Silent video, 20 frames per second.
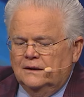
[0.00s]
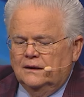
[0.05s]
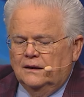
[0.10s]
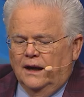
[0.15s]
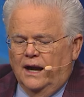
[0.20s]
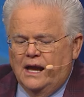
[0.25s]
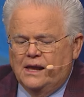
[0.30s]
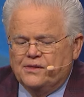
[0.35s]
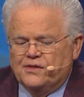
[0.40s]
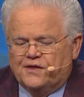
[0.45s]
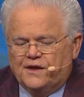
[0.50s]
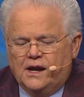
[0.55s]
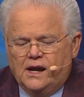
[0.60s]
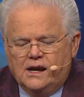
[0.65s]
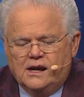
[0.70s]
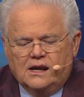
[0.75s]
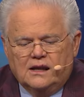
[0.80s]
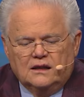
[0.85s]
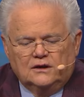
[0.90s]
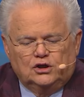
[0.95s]
And
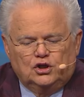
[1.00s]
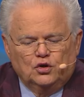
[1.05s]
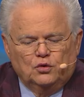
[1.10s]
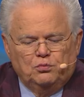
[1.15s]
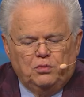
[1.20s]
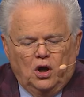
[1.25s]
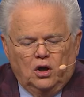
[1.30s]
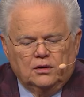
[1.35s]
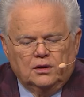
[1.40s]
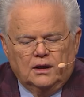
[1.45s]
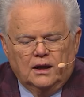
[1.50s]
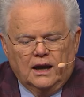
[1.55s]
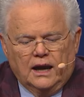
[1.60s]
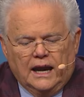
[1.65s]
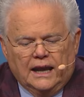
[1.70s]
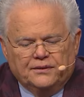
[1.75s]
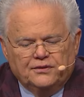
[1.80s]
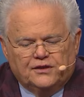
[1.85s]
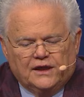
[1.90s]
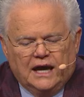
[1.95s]
they do,
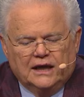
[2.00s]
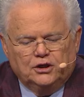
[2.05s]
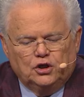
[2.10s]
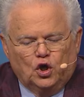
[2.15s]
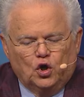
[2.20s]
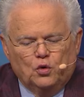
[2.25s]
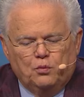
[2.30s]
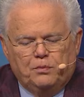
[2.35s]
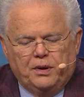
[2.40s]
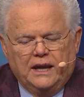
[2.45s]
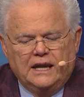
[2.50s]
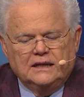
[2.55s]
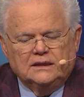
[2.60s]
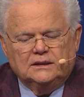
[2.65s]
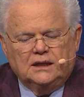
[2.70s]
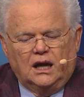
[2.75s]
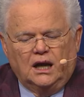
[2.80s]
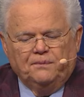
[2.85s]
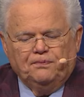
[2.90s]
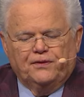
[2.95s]
and that obey
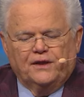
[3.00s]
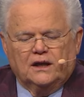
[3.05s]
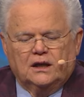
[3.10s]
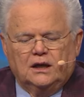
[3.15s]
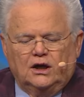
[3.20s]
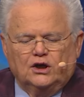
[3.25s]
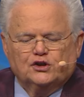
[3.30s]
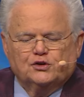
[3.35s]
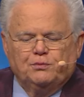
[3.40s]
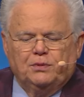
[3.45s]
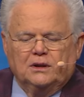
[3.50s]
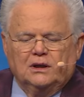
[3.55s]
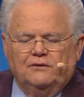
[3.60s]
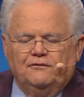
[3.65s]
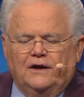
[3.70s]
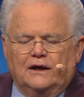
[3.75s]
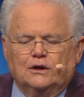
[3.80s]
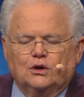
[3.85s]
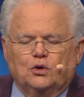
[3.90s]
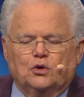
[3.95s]
not the gospel
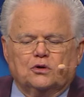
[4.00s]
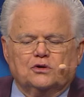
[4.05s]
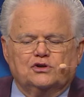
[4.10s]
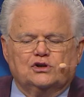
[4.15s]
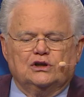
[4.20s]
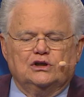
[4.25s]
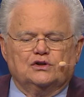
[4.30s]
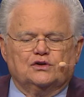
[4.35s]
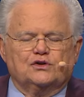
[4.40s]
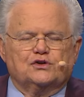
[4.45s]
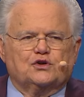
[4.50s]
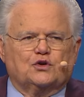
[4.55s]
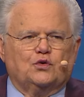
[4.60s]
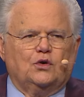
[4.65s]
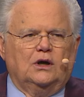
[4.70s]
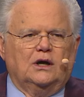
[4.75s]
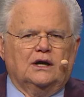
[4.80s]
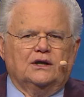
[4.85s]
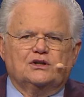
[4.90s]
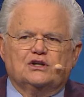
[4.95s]
of our Lord Jesus
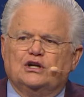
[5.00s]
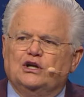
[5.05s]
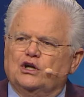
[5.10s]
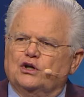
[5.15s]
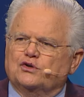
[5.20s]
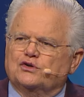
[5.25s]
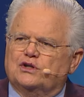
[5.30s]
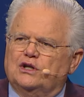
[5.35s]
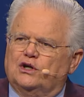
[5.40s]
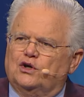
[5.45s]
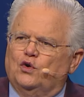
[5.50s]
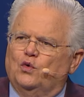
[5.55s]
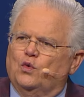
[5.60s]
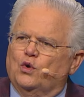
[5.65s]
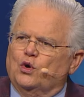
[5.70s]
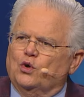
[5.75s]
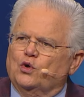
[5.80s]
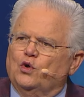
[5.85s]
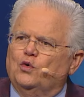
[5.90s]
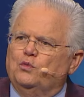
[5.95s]
Christ. Here's that
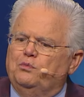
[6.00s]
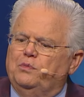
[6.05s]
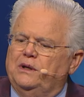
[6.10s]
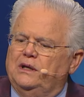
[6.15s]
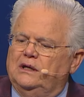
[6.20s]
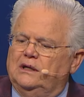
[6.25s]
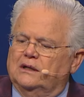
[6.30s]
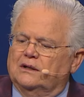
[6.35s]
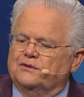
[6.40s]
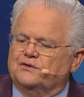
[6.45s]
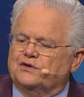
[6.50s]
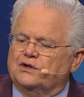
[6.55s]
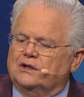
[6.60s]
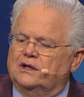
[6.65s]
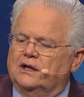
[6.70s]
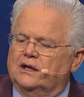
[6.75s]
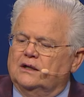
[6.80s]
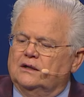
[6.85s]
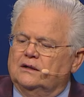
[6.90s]
word obedience again